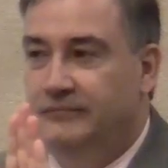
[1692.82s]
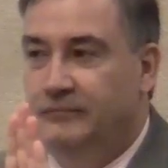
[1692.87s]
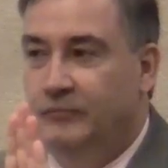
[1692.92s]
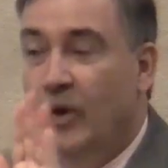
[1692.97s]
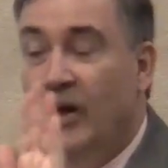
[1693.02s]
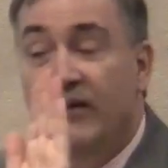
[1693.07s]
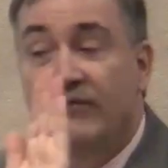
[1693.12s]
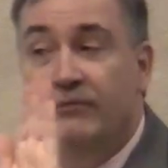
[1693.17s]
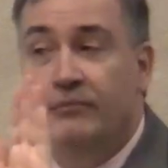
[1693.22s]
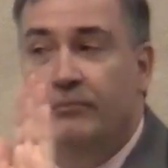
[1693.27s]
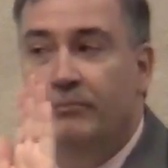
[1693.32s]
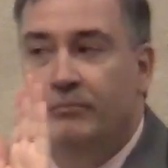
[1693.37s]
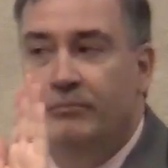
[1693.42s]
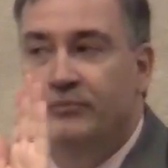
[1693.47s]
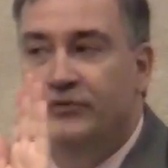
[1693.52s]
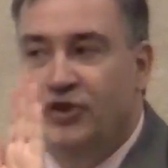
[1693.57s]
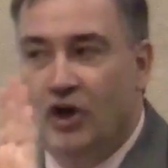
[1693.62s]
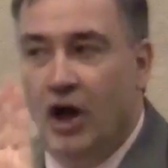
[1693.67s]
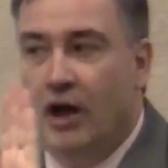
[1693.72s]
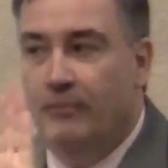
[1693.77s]
What if
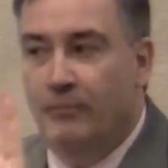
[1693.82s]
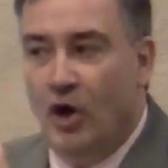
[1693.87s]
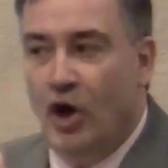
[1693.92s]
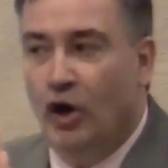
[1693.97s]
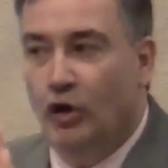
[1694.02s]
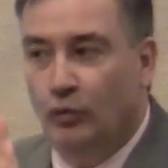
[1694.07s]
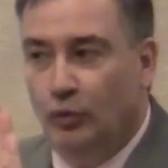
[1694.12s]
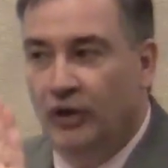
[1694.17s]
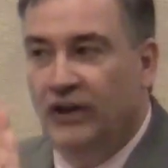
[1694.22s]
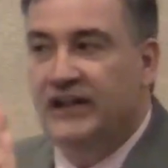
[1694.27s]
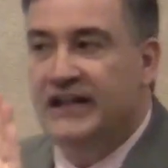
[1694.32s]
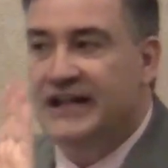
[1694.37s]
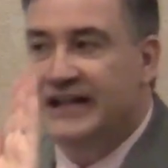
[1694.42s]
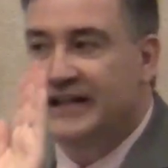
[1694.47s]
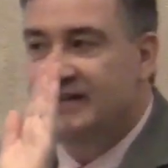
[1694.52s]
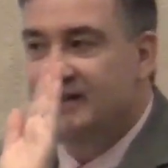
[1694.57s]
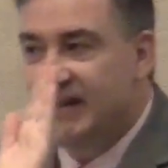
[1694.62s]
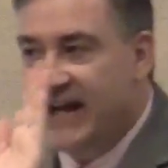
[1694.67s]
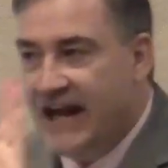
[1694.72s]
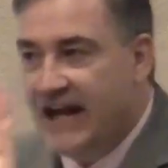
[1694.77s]
John Mark really
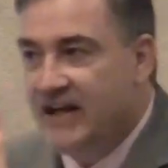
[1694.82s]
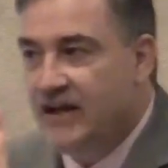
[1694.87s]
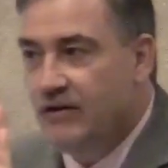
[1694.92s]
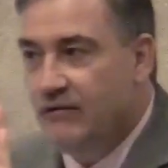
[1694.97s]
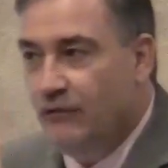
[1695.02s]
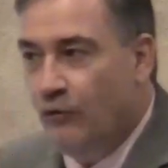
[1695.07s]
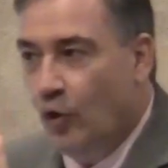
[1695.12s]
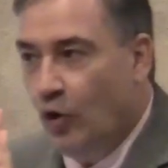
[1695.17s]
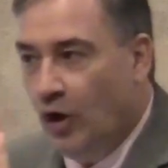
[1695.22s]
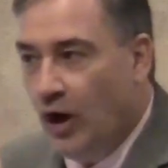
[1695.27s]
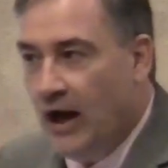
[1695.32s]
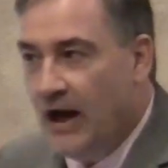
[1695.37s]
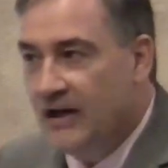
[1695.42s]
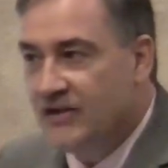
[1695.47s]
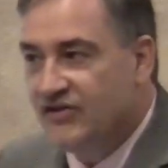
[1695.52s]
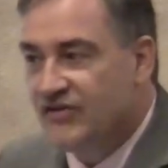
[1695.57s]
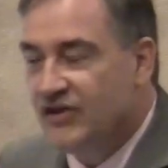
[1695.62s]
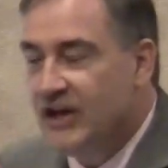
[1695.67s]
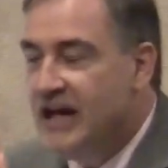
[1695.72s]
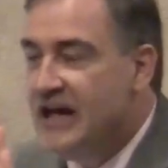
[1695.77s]
intended for
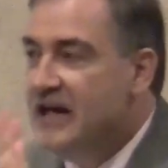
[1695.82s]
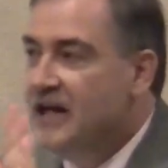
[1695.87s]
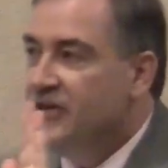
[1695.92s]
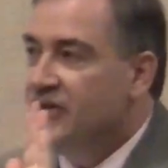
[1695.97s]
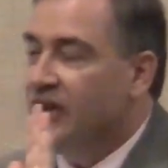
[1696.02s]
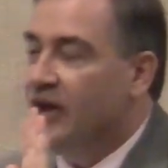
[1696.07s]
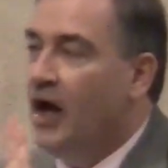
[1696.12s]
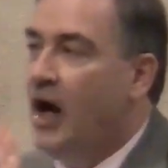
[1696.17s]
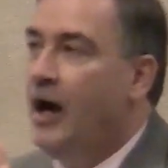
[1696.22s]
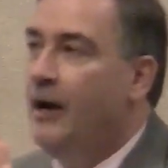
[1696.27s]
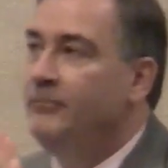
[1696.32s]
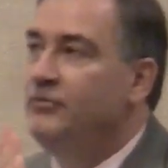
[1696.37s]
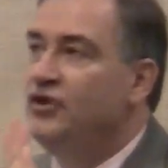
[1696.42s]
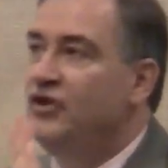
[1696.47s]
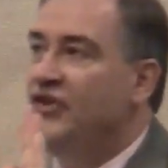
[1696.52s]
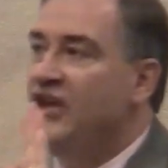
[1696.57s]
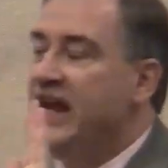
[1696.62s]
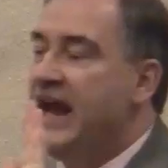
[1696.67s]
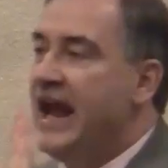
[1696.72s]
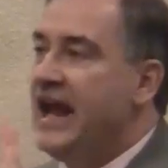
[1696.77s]
us to come
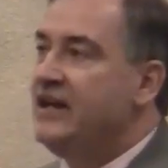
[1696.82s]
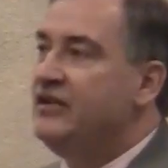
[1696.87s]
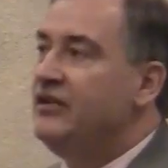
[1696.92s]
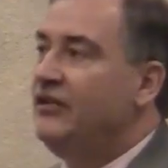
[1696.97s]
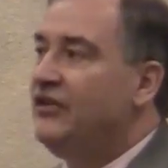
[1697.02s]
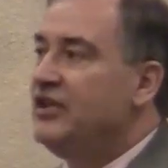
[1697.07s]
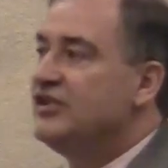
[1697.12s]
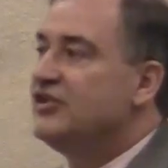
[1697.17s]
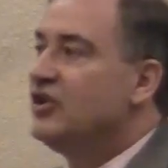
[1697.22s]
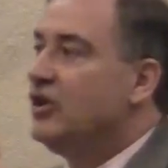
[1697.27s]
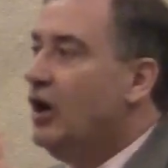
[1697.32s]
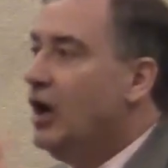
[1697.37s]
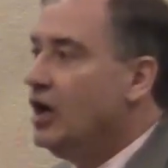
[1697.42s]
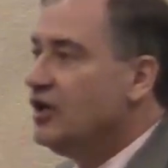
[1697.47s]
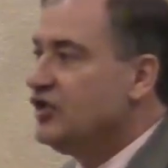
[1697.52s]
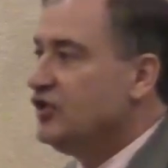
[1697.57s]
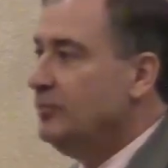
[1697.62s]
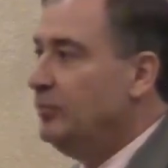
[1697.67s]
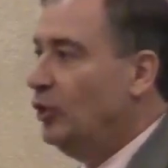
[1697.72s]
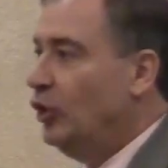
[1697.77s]
to the end of this
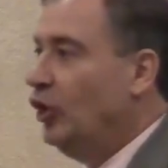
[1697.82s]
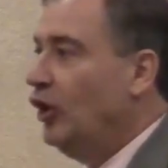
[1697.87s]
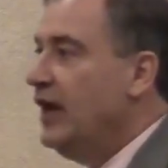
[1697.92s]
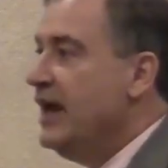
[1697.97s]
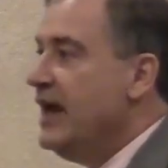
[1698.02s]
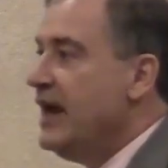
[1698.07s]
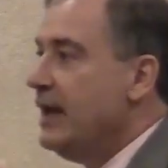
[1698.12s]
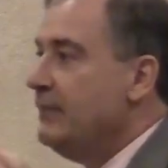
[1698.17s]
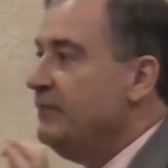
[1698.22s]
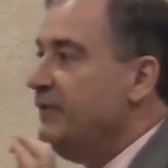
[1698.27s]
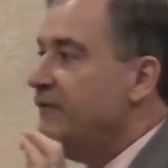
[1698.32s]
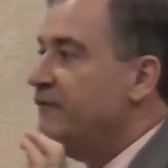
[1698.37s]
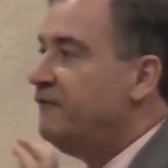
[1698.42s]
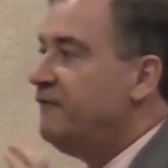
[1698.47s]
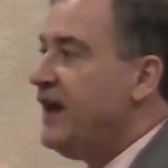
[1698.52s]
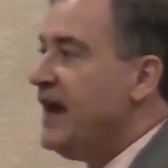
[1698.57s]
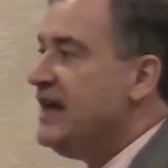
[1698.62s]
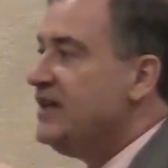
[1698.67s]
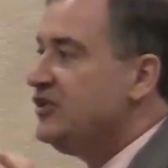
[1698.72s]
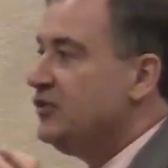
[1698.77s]
gospel and be
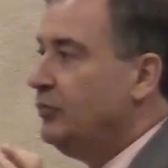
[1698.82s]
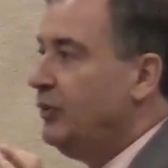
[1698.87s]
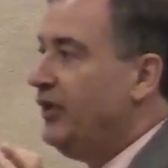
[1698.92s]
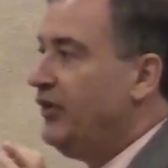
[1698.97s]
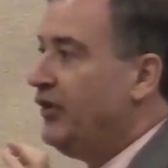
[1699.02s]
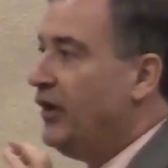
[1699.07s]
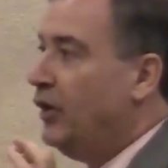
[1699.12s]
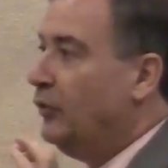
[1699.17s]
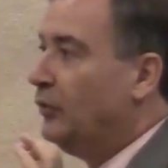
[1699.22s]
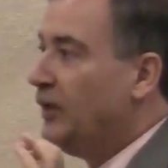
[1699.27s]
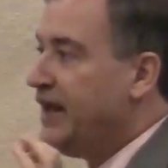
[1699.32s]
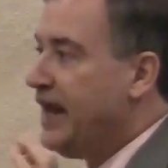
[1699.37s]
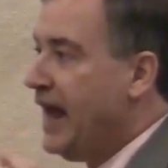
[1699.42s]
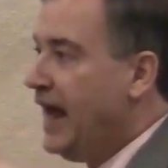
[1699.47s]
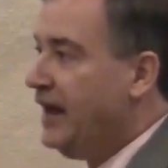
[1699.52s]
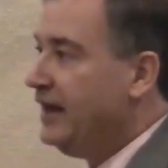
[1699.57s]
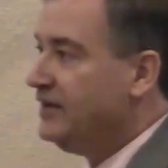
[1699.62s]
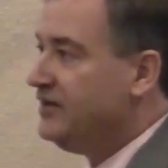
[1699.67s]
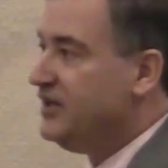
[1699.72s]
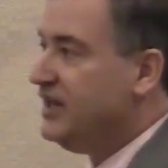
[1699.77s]
faced with a
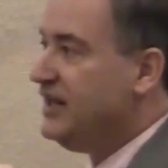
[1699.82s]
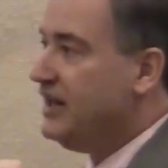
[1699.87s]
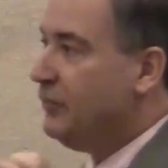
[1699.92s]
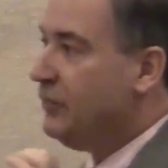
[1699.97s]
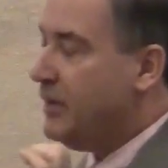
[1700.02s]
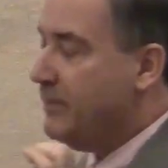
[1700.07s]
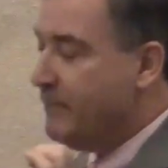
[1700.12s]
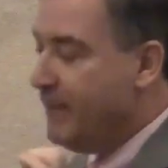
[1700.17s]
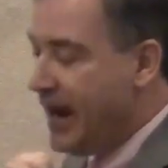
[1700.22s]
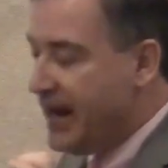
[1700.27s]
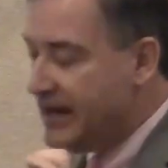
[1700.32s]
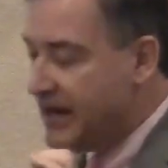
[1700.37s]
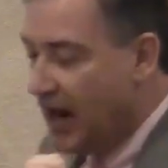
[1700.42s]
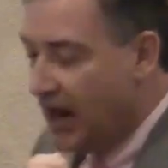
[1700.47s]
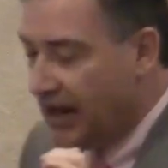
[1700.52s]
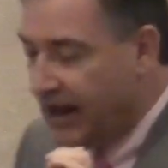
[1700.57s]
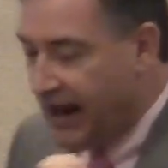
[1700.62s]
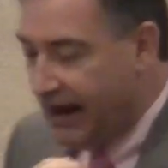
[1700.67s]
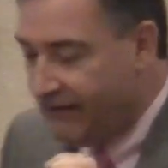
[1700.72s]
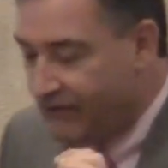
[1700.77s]
reality that we may
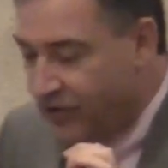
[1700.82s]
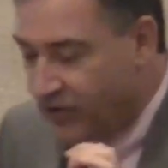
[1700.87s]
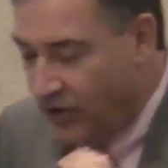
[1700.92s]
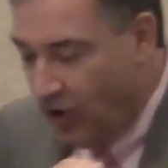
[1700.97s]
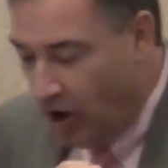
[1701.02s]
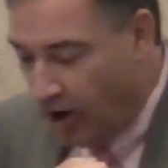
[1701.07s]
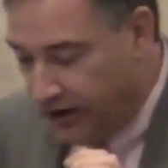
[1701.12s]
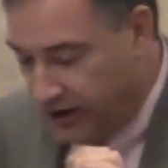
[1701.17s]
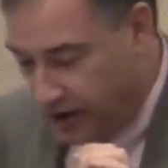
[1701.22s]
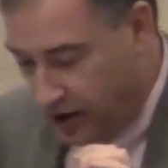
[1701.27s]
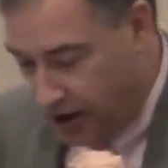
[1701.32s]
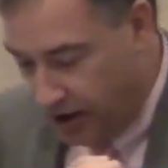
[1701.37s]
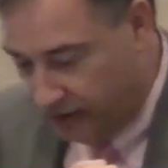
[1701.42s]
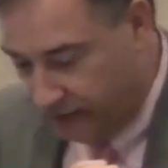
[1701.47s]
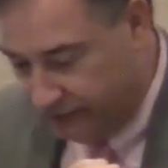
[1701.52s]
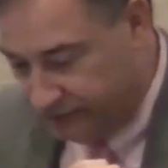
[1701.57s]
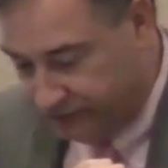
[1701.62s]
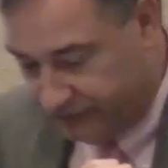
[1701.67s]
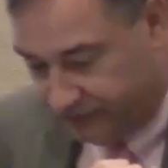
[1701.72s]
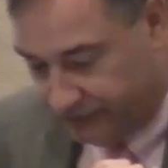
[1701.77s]
not have thought
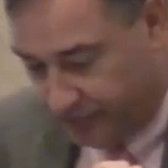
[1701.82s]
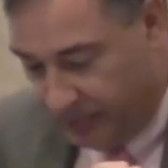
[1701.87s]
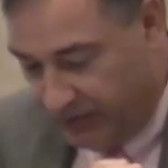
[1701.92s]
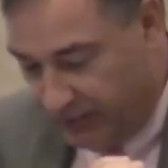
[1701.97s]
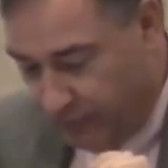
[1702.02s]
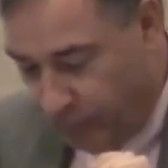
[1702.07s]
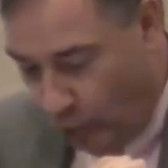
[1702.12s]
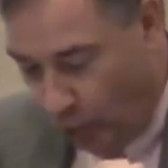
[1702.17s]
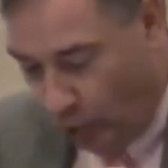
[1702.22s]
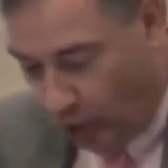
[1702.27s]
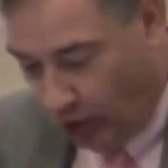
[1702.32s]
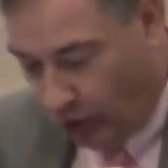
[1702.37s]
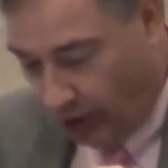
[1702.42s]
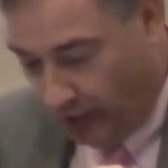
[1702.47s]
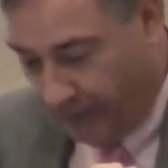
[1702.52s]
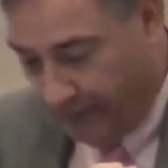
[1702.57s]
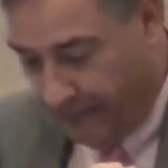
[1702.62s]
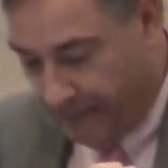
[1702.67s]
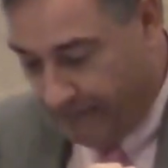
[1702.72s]
of before?